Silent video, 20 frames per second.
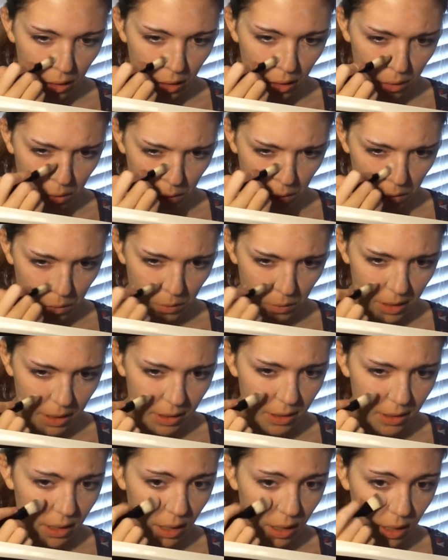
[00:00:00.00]
y'all
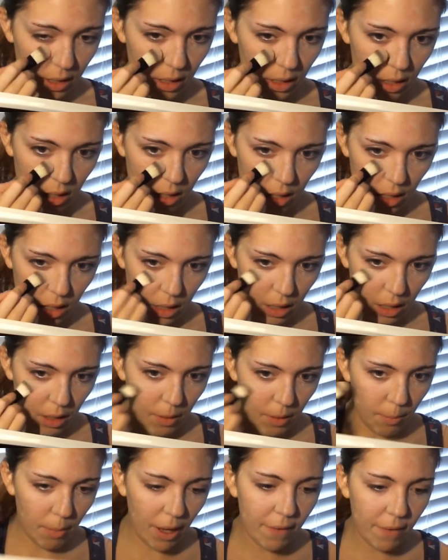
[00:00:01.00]
always see
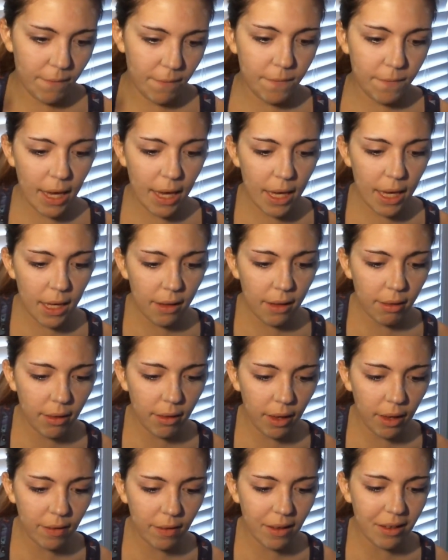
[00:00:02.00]
my face
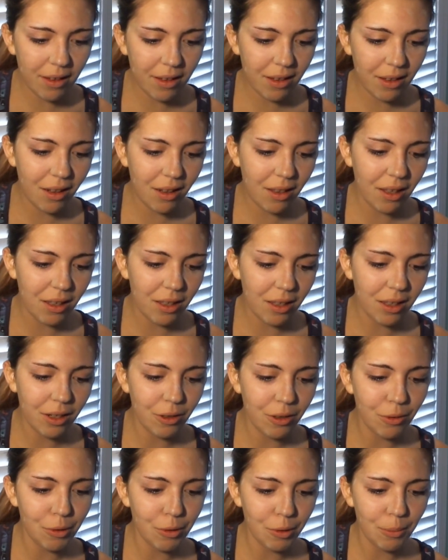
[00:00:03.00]
and the
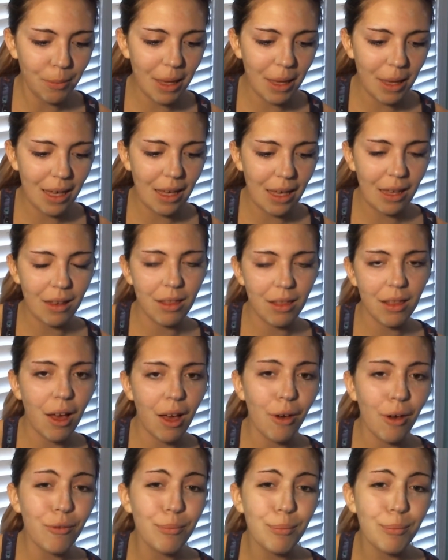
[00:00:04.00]
little makings
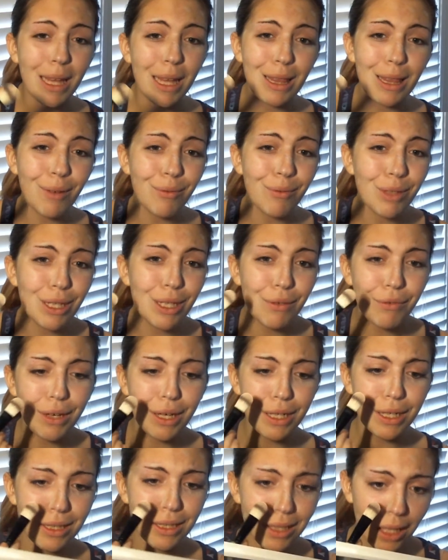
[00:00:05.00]
of my lovely
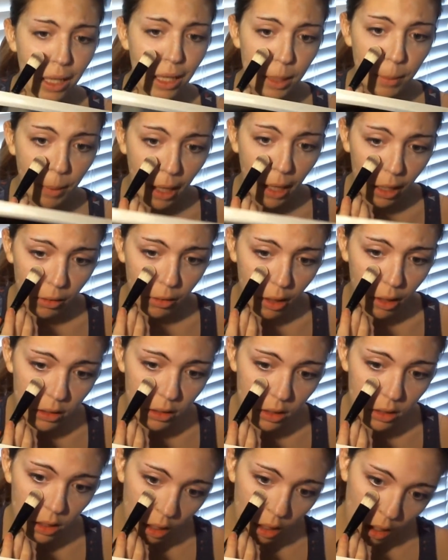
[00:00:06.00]
face in the
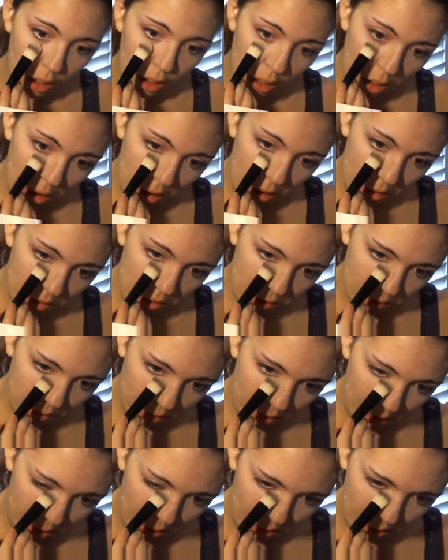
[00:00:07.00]
background. So
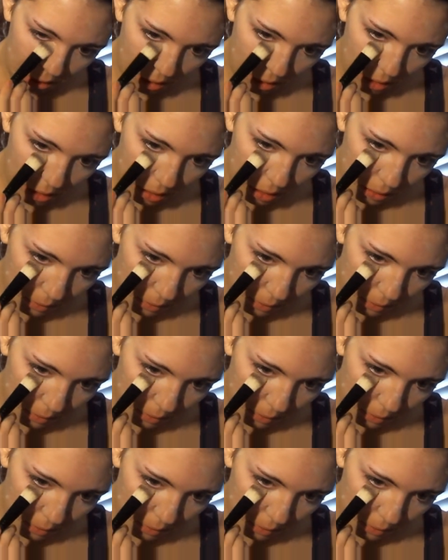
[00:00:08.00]
I thought,